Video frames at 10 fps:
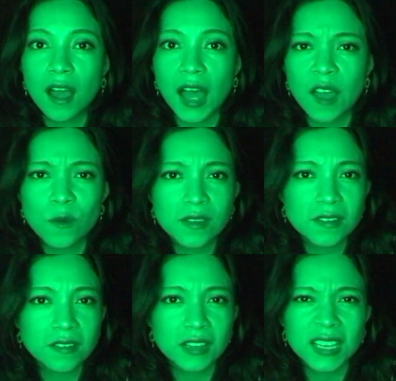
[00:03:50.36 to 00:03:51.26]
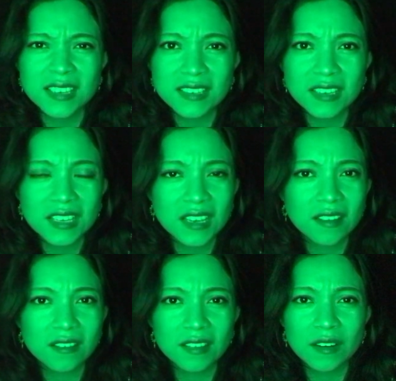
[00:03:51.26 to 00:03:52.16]
I was
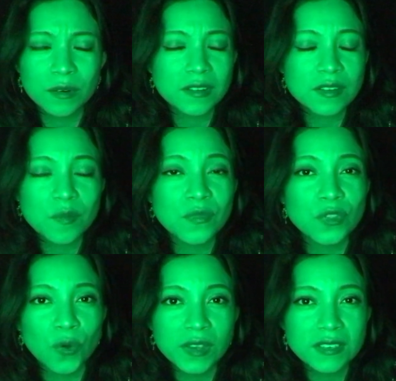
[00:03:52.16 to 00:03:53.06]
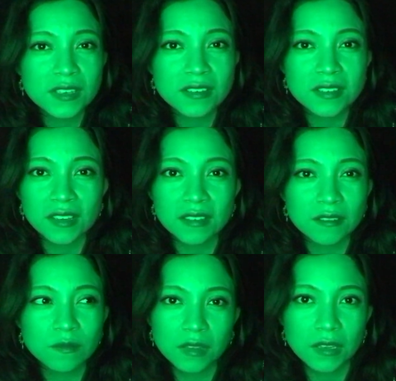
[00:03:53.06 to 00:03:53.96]
listening. There were some noises that
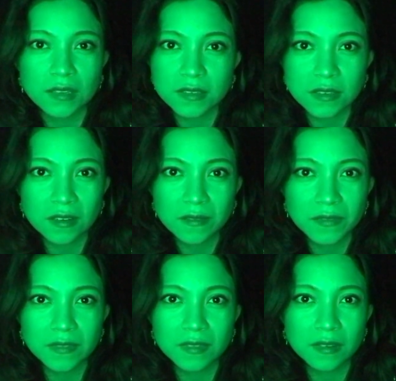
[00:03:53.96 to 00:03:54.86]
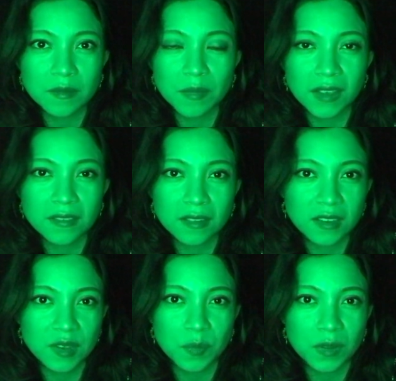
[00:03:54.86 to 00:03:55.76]
disturbed my
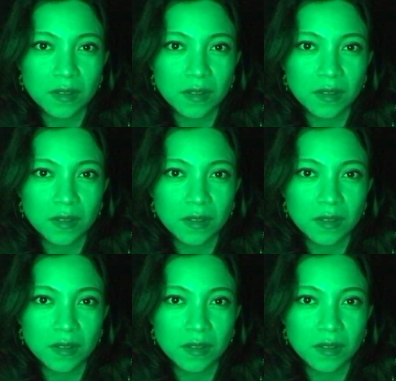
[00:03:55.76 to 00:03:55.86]
sleep.